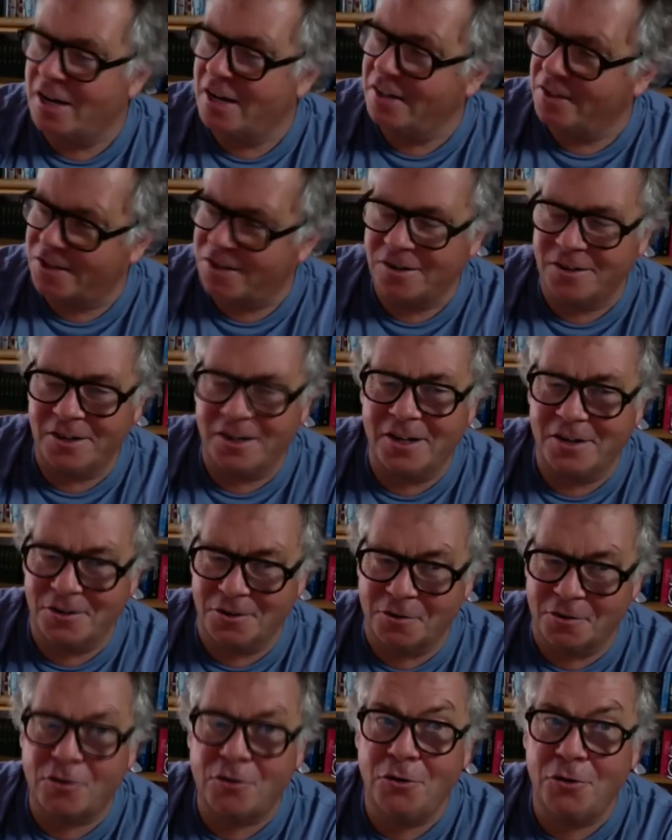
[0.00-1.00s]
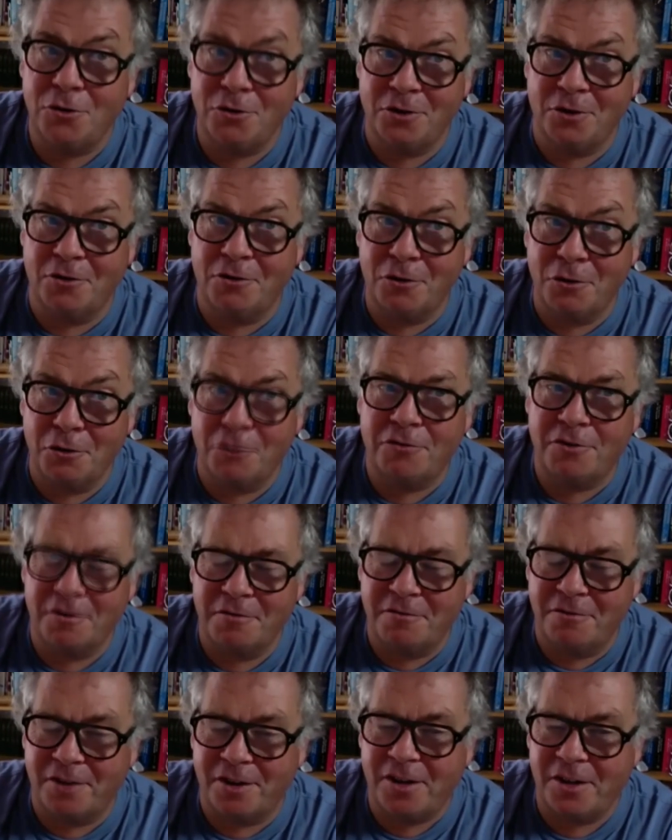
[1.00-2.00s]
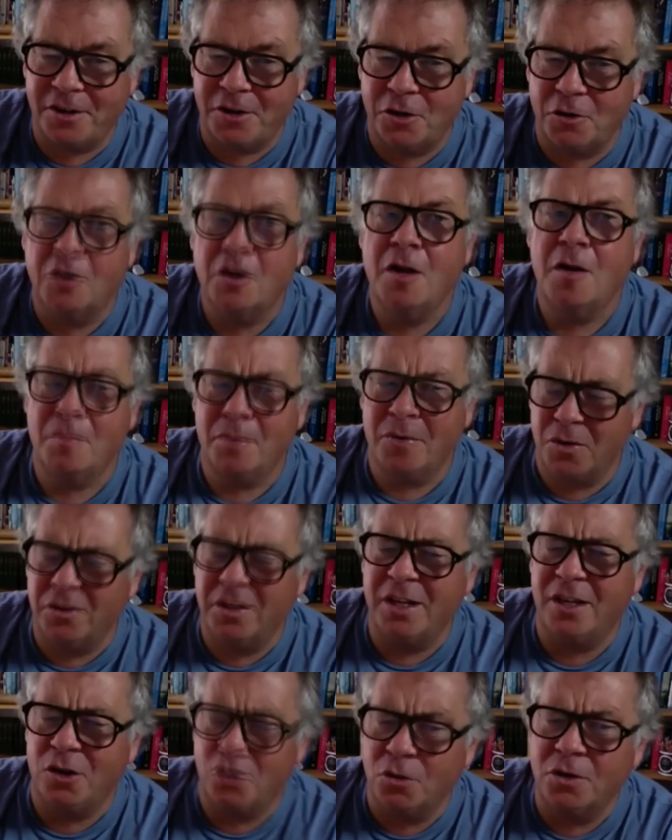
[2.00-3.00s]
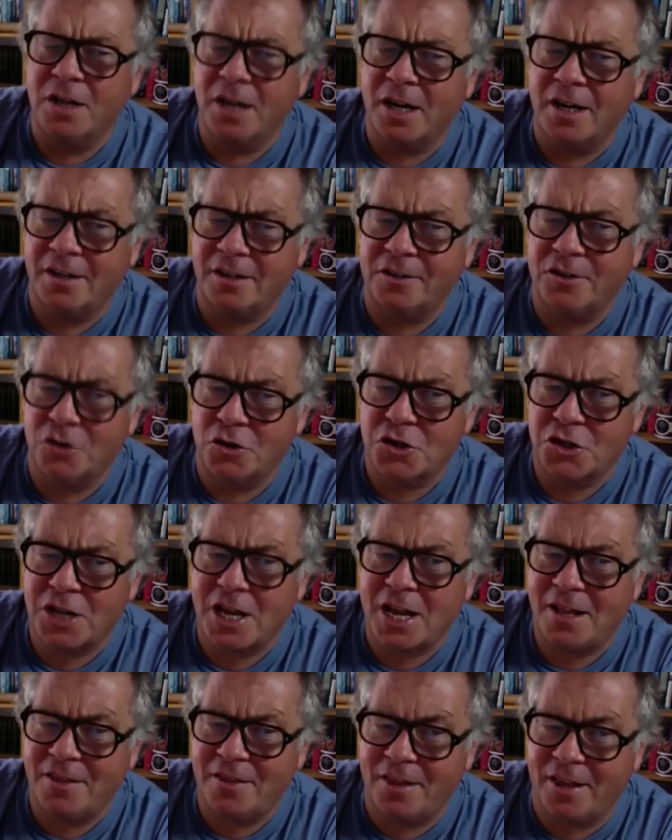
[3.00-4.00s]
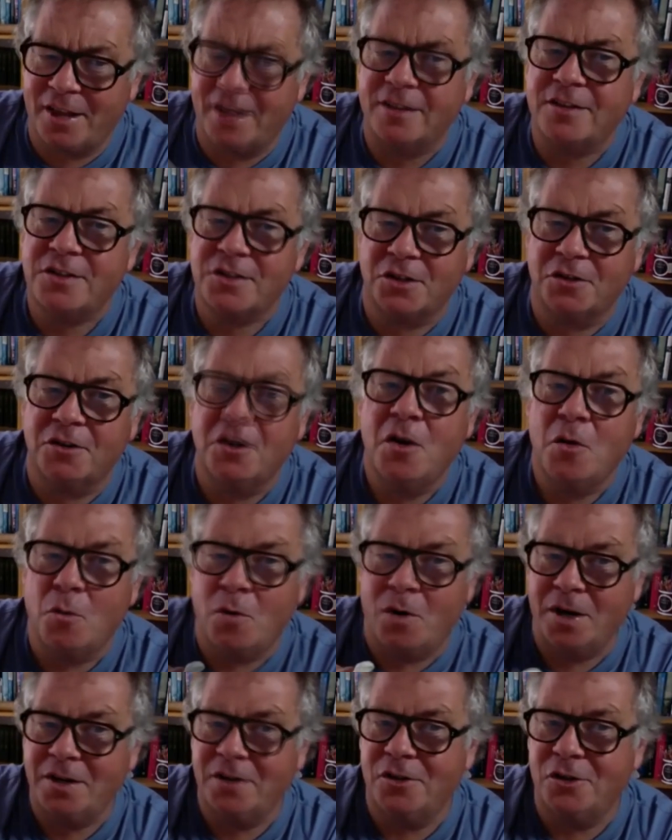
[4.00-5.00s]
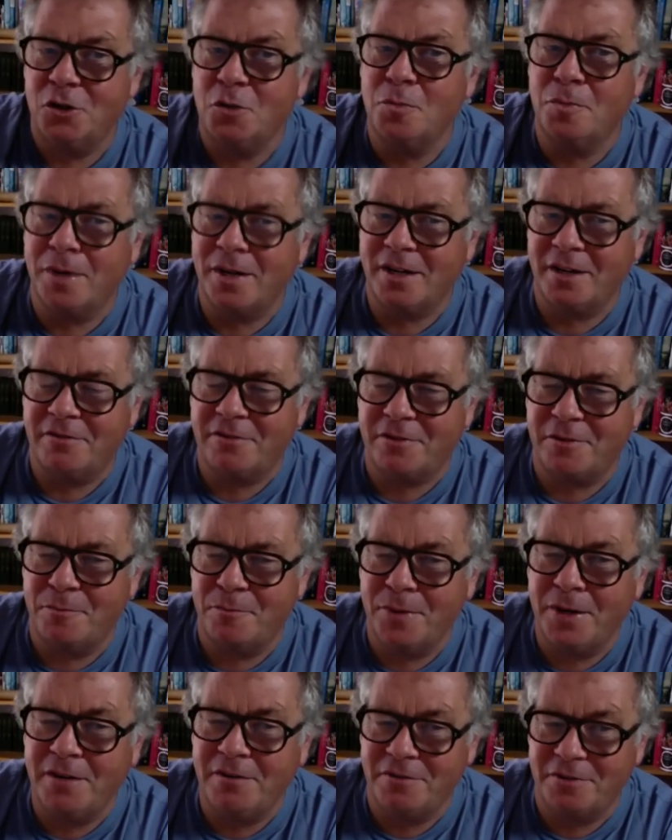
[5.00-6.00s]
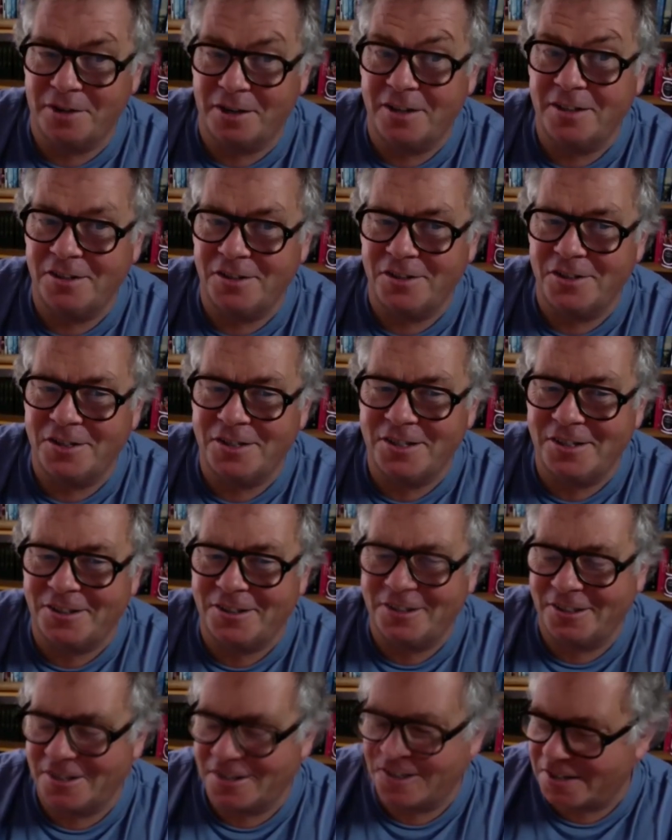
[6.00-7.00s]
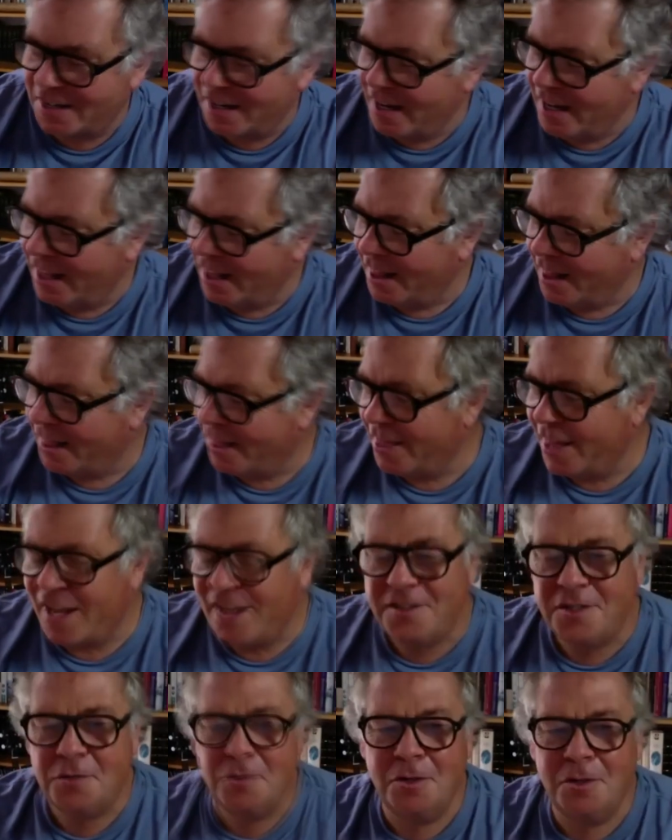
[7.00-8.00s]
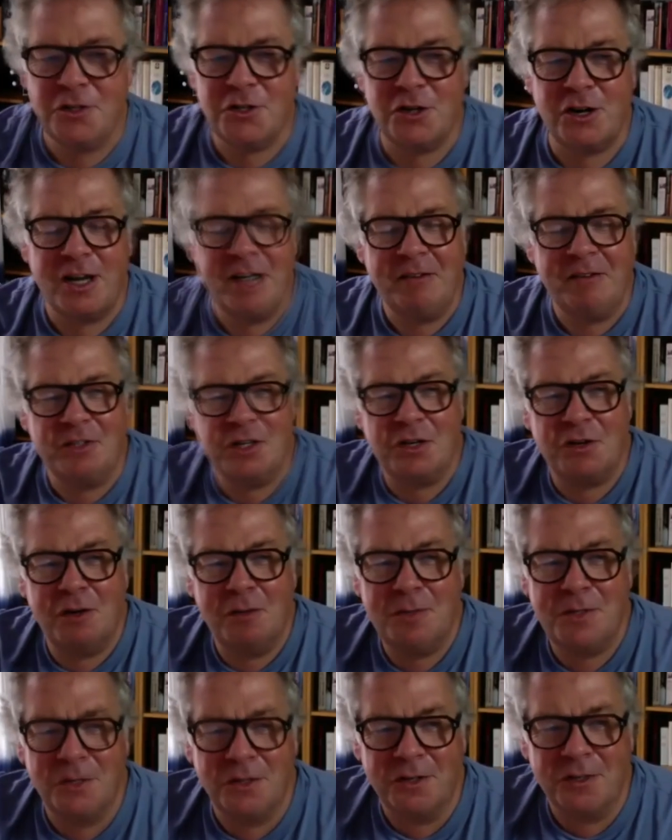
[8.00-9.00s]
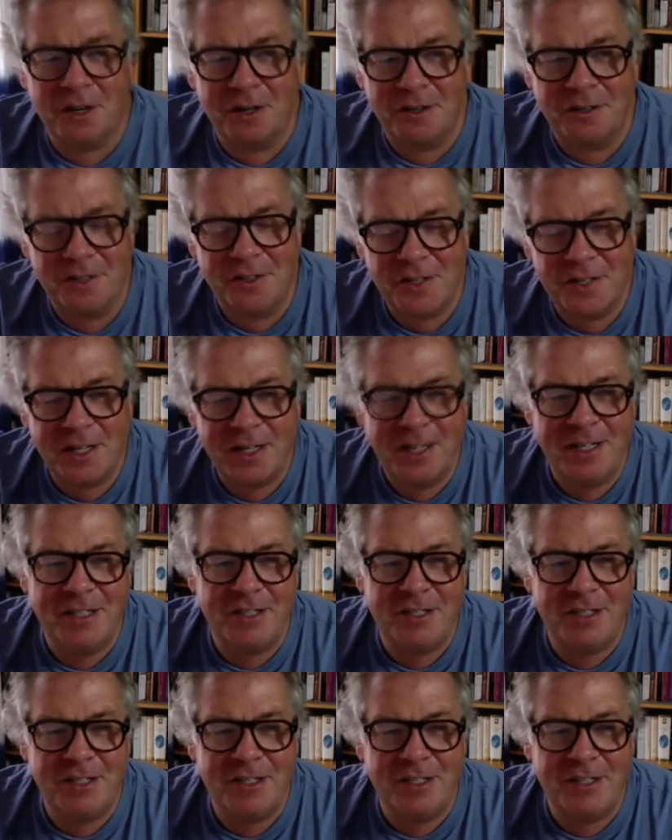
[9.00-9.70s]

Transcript: It's going to go through the roof in value, but only you and I understand that. So why don't you buy it from me for $100? That's what drives cryptocurrency.